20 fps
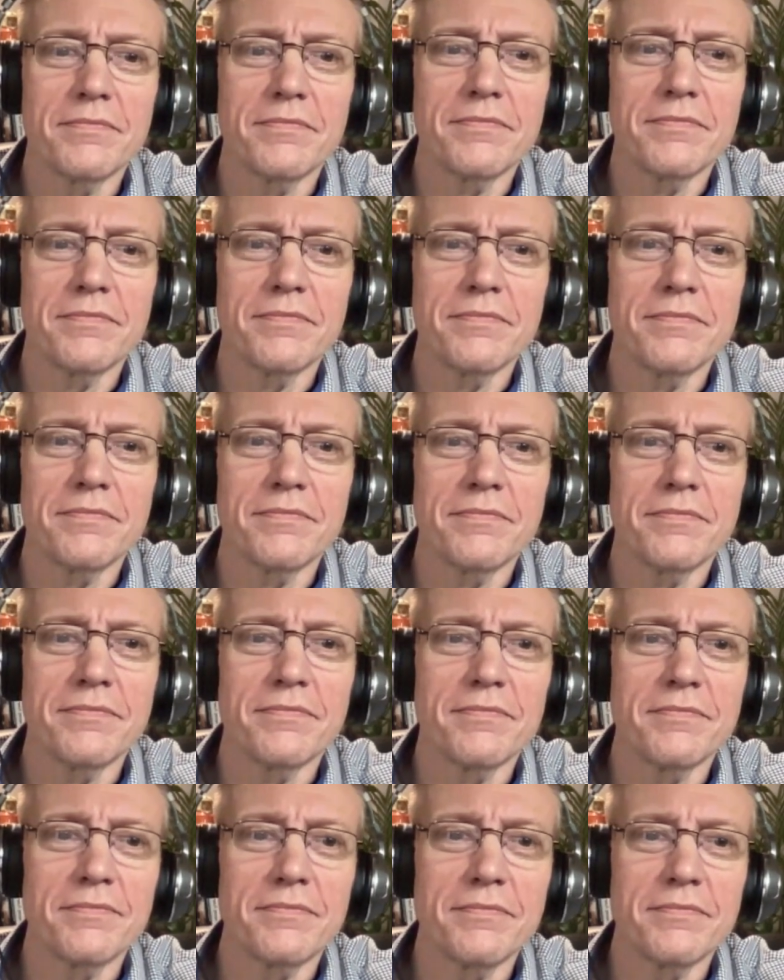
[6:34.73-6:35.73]

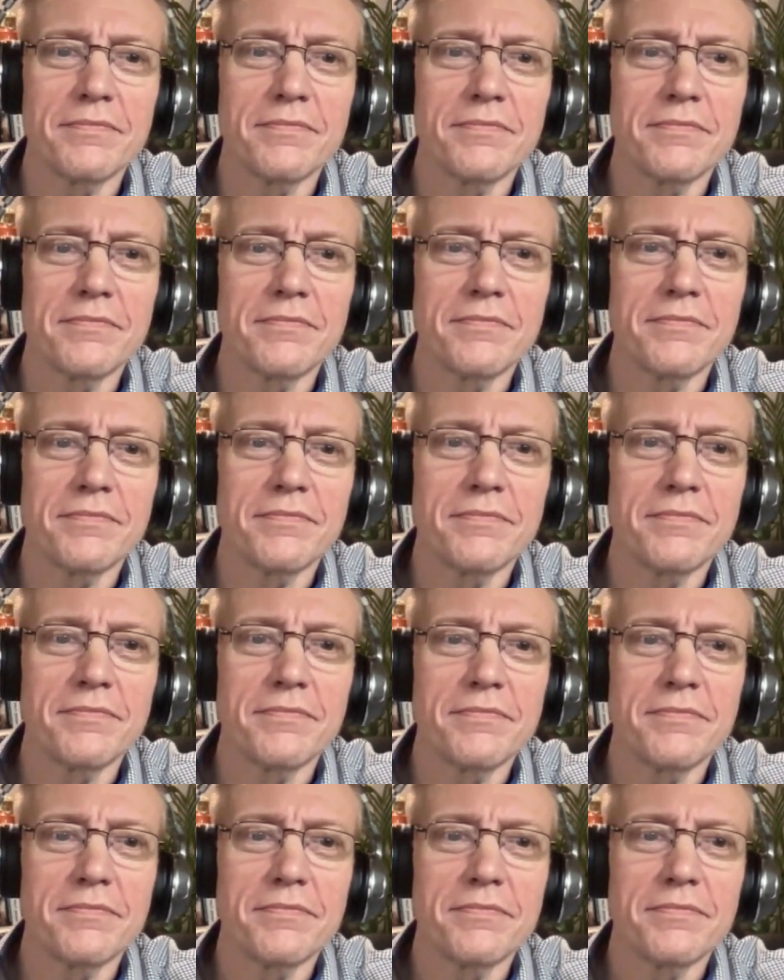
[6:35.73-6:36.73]

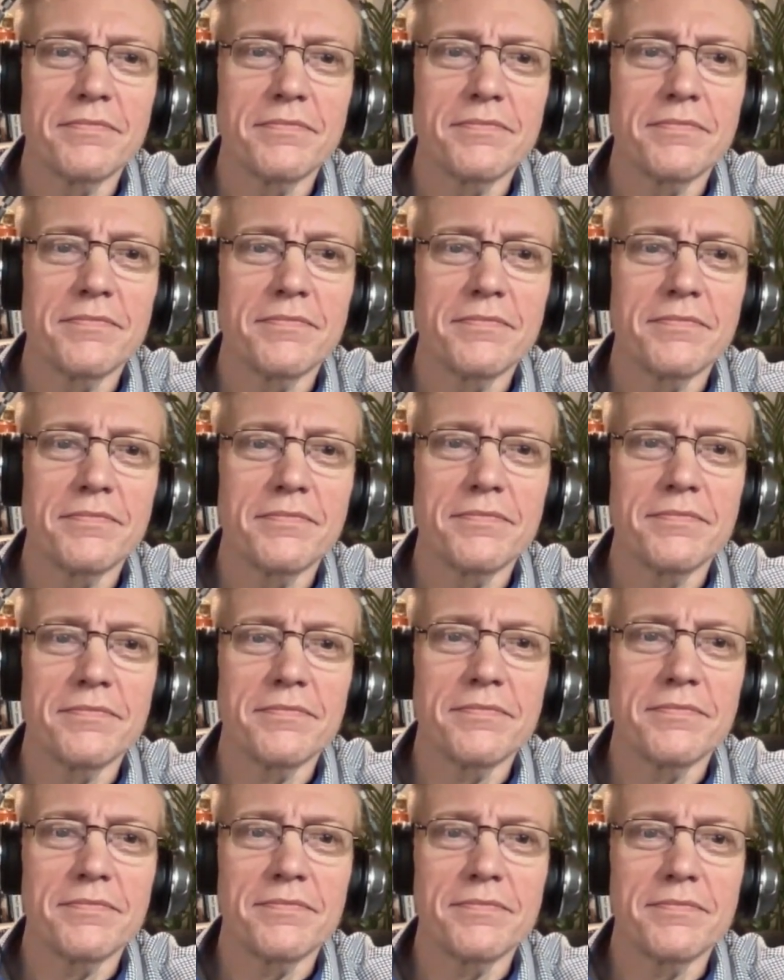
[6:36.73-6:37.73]

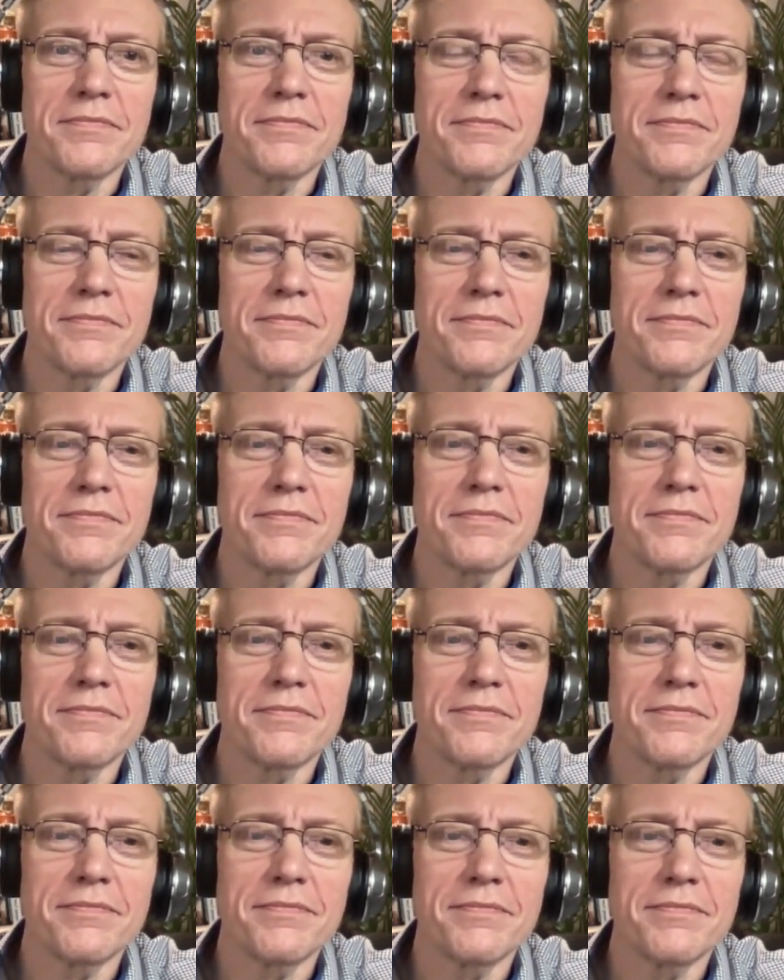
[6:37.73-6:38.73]

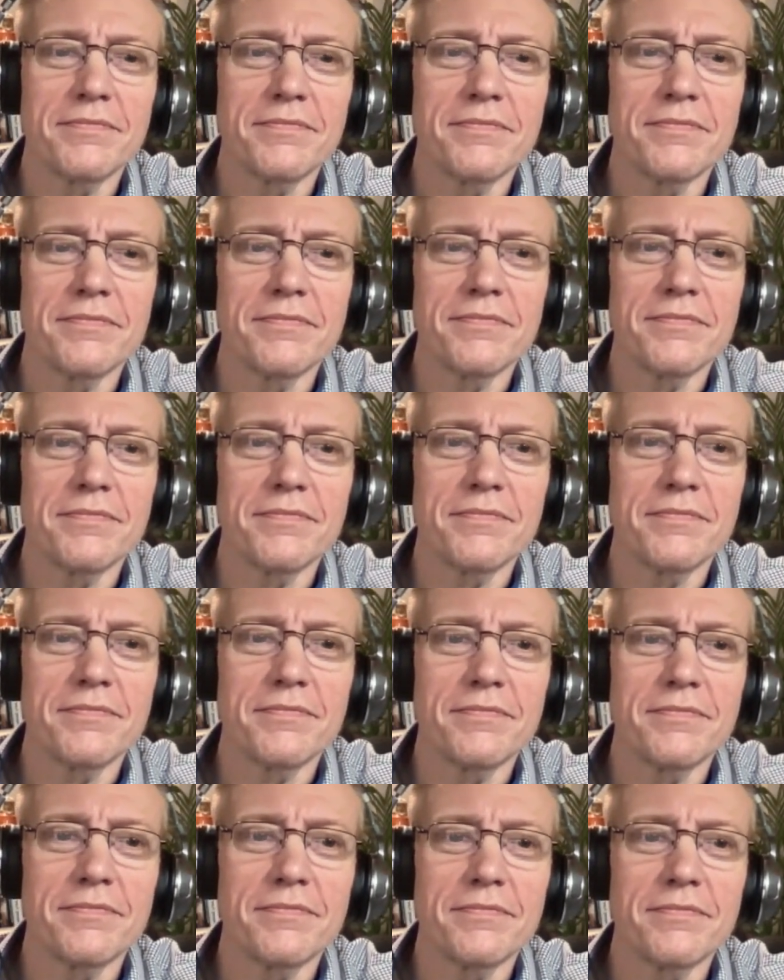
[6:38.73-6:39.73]

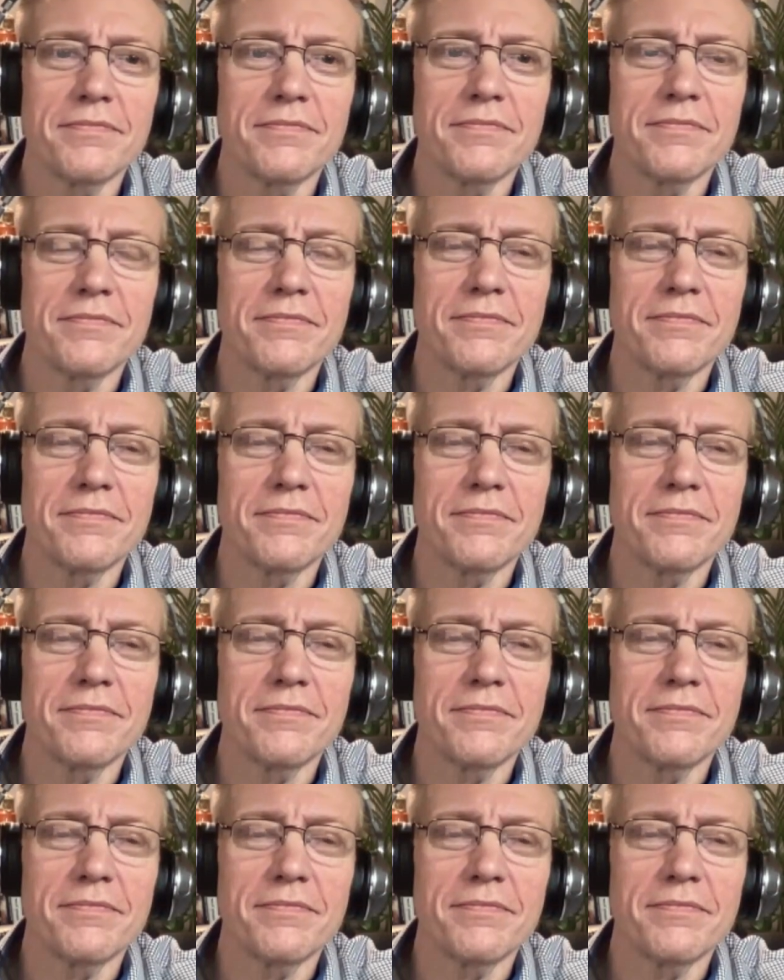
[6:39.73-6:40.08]
No words are spoken by the person on screen.